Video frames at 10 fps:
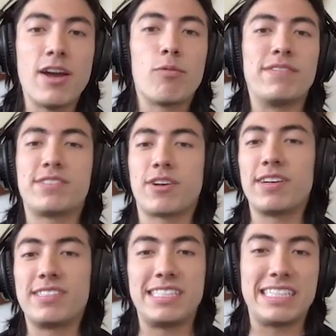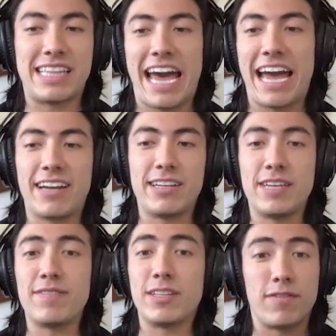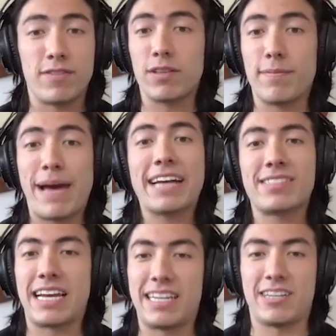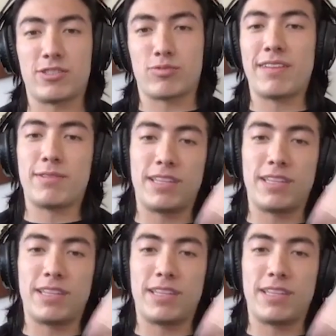We've started seeing that even over the past 10 years, right?